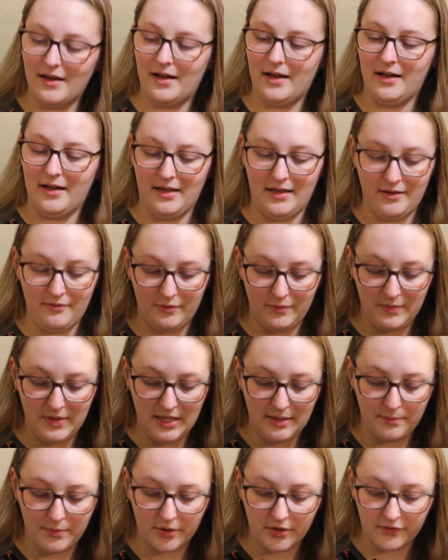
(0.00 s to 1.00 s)
It will
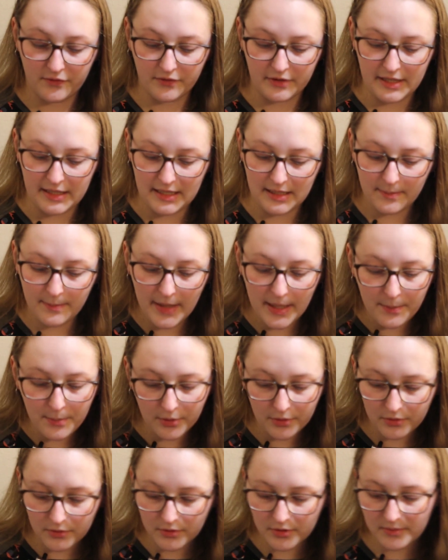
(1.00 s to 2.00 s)
be a perforated
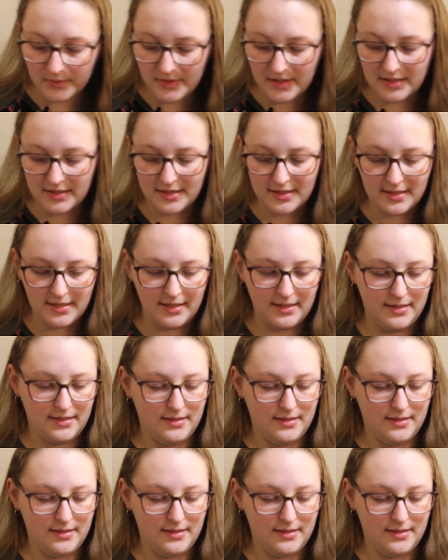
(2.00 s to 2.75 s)
paper ornament.